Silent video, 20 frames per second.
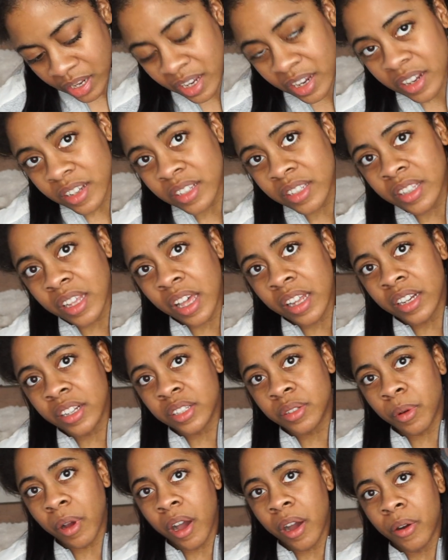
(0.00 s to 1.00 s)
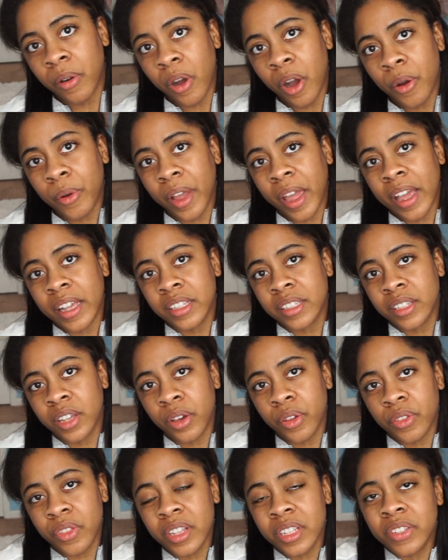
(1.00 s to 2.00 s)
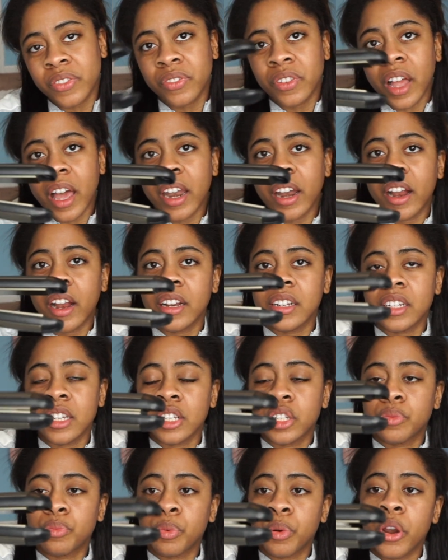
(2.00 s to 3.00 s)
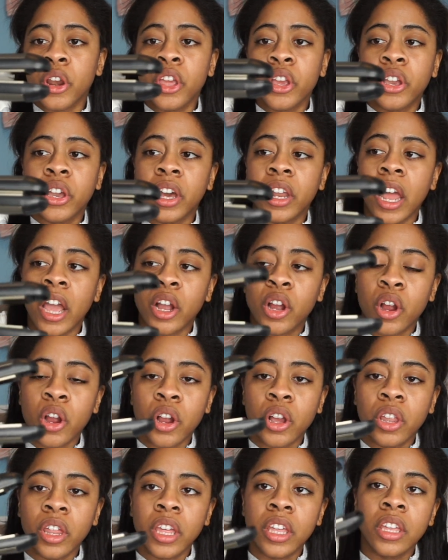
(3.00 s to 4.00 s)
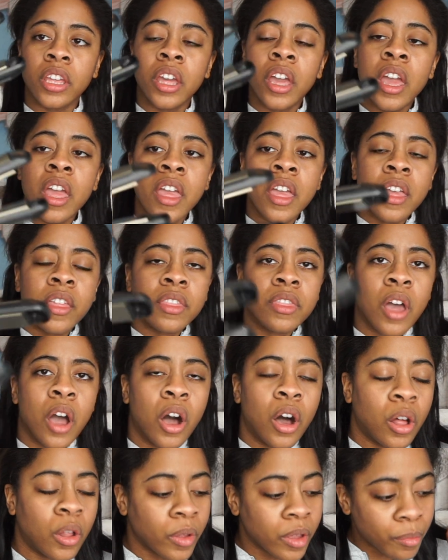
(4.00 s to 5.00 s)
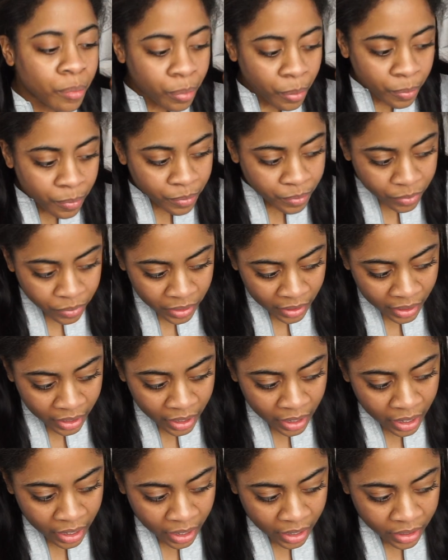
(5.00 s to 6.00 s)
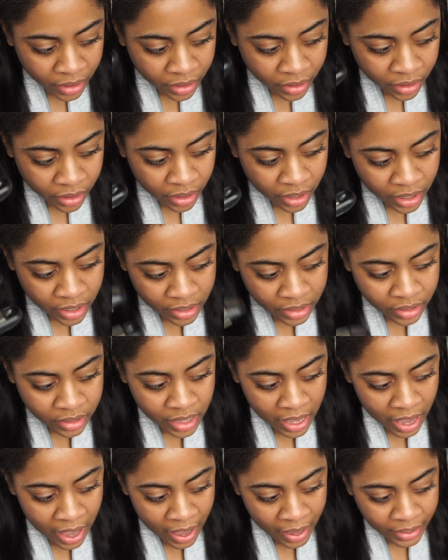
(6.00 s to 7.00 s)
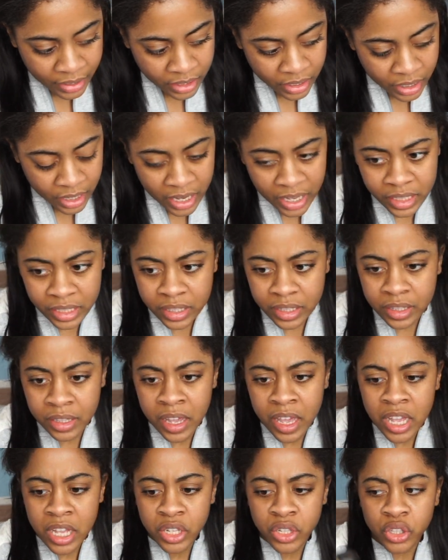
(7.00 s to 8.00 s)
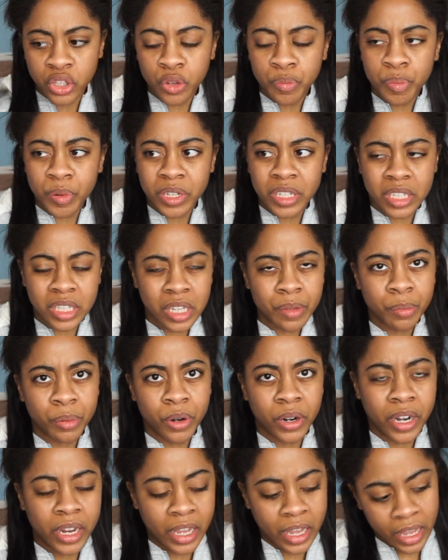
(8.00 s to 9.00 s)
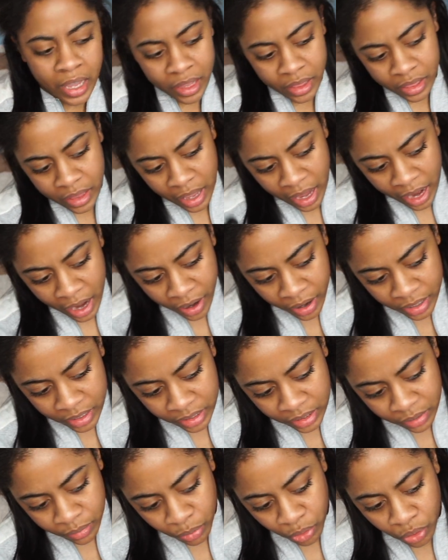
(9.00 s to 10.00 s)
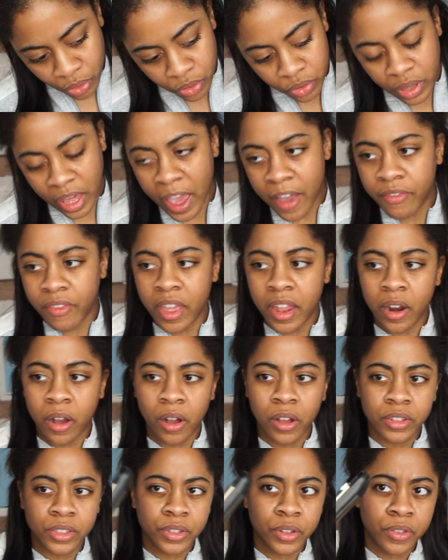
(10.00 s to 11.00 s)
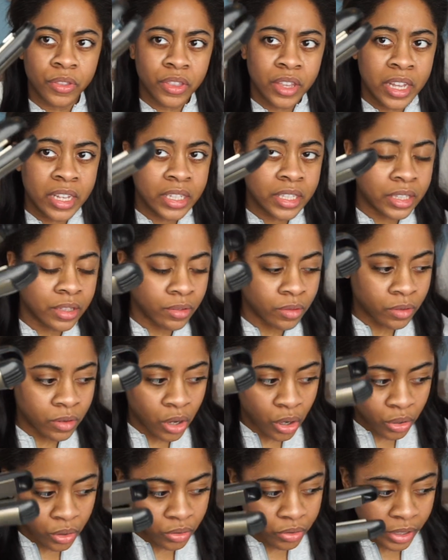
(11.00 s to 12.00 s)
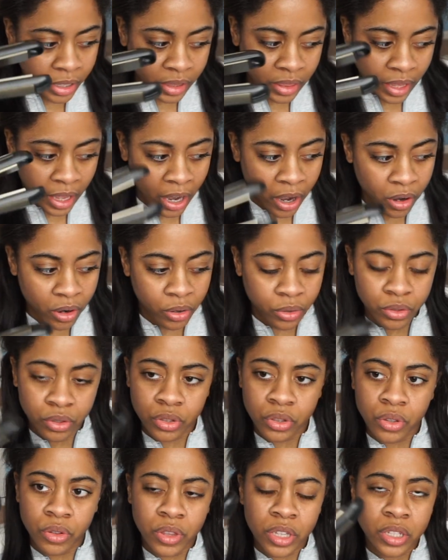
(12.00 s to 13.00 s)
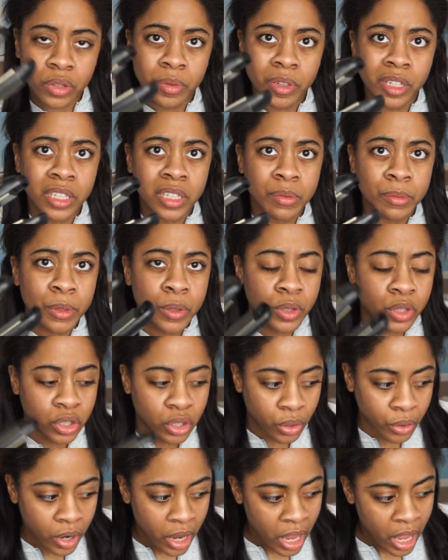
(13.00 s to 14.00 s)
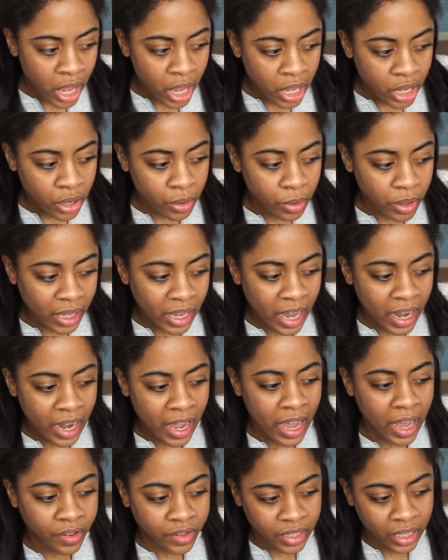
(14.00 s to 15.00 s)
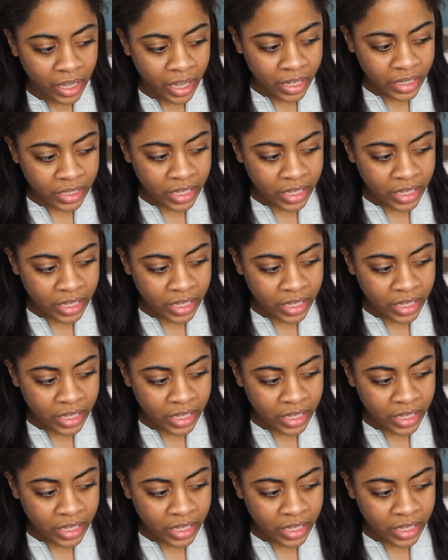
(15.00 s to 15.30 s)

Use that as well. Okay, so this flat iron does pretty good at curling. The only con is that it's super slippery. The hair is smooth, and then also this go, like, the hair goes through this really smooth, so you really kind of have to like